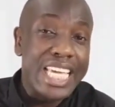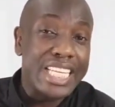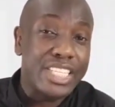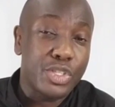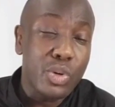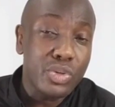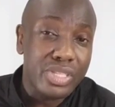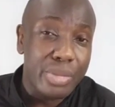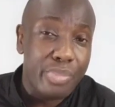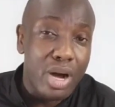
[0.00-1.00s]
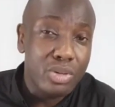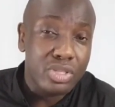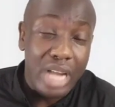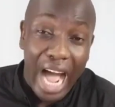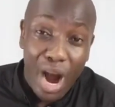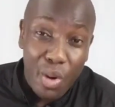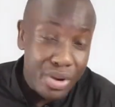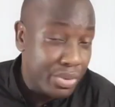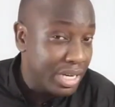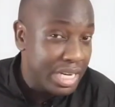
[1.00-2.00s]
It talks about how
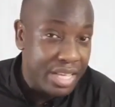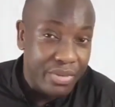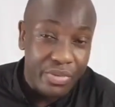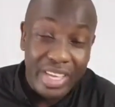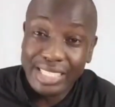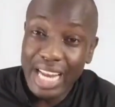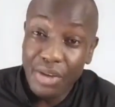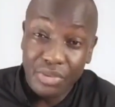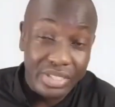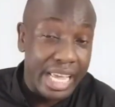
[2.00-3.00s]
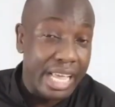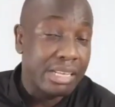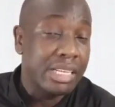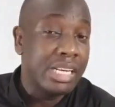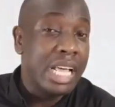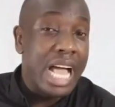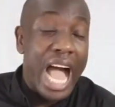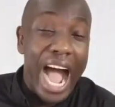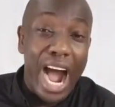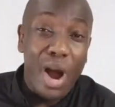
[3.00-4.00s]
he will live his lifestyle,
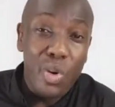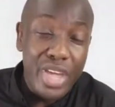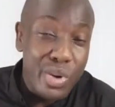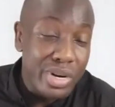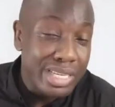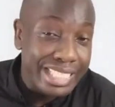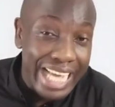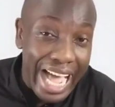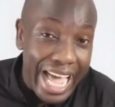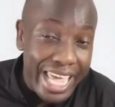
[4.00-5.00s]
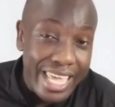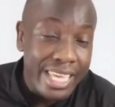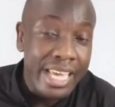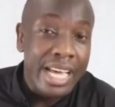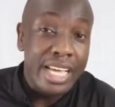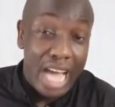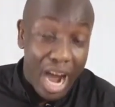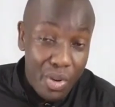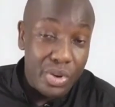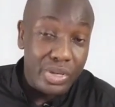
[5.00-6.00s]
how he will die,
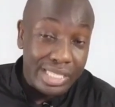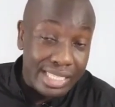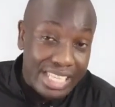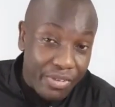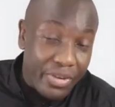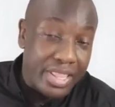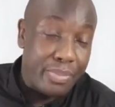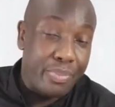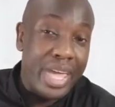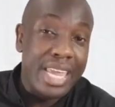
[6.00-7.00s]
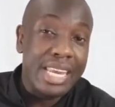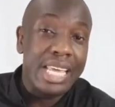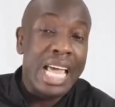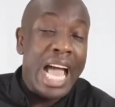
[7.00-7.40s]
how he will suffer the pain,